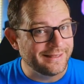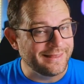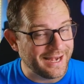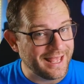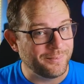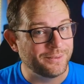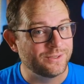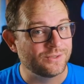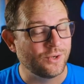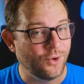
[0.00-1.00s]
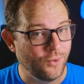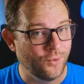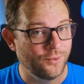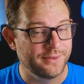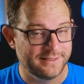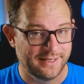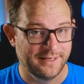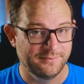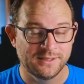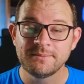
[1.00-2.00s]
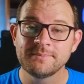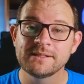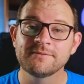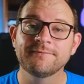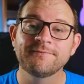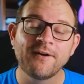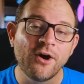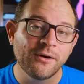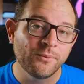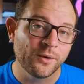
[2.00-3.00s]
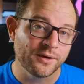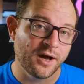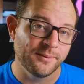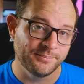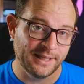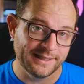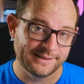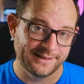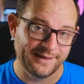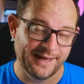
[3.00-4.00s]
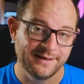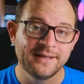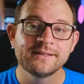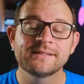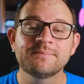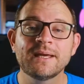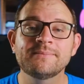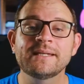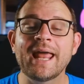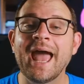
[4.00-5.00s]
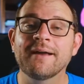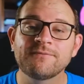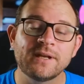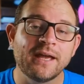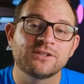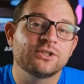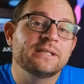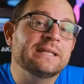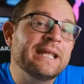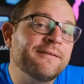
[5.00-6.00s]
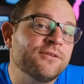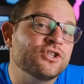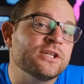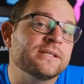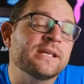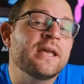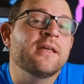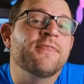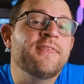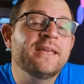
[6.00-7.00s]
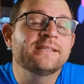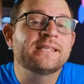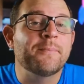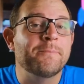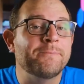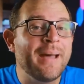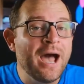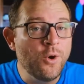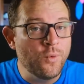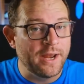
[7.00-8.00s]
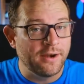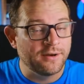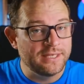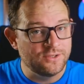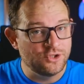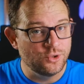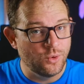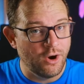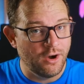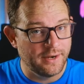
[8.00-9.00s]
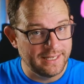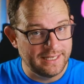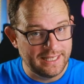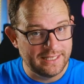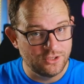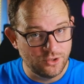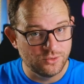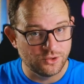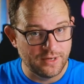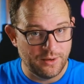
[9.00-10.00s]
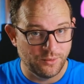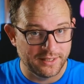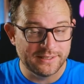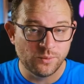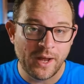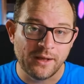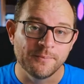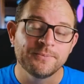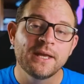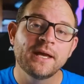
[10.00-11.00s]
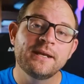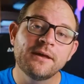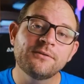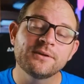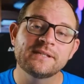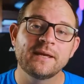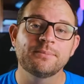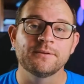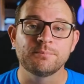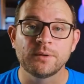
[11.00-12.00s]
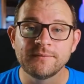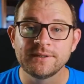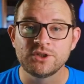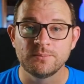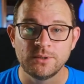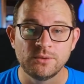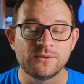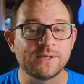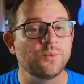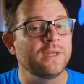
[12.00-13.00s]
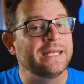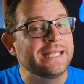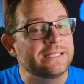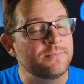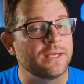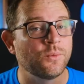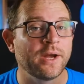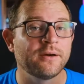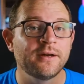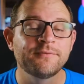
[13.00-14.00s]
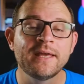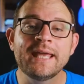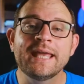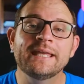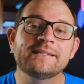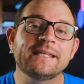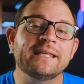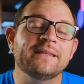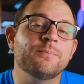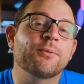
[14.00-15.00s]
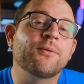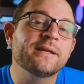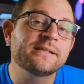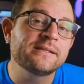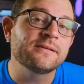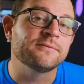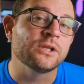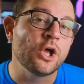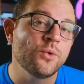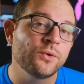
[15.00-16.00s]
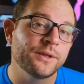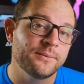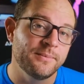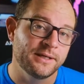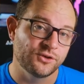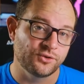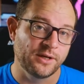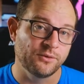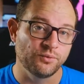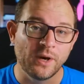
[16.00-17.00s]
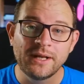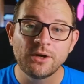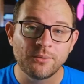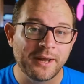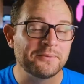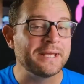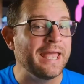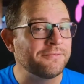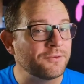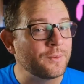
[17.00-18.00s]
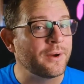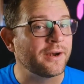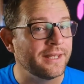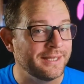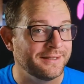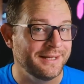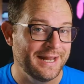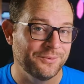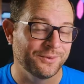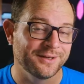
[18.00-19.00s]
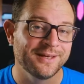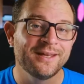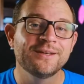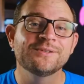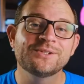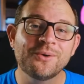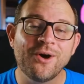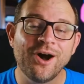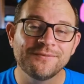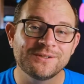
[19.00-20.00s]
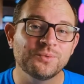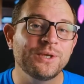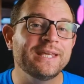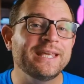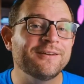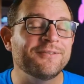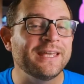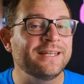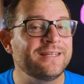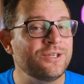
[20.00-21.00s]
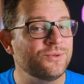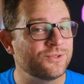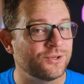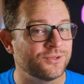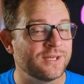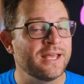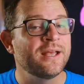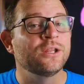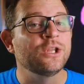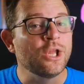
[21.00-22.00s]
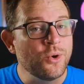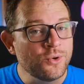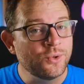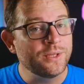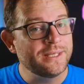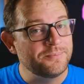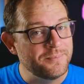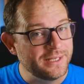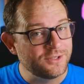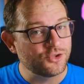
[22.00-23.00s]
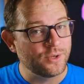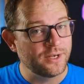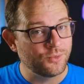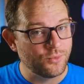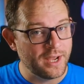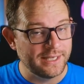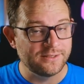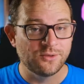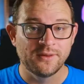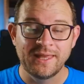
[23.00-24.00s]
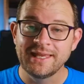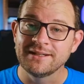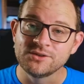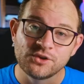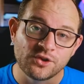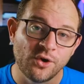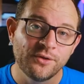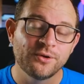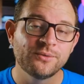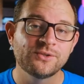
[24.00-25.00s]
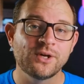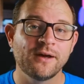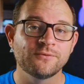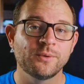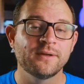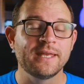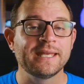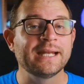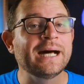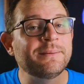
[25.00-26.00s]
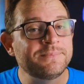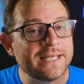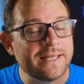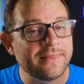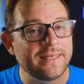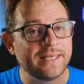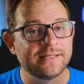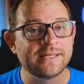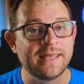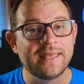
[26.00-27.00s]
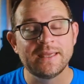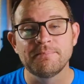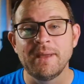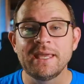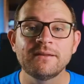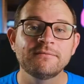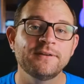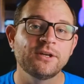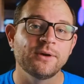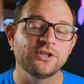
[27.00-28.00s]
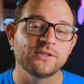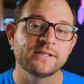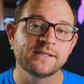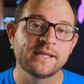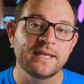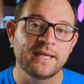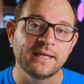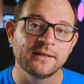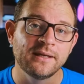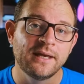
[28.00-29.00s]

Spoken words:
That happens all the time. Sometimes it's far more complex than that. Sometimes it actually leverages things that malware can do on an end user network as well. Another example of privilege abuse that we need to be aware of is the presence of local administrator running around everywhere in a network. So often we give end users local administrator rights so that they can install their own software, they can update things, and they can make configurations as they need.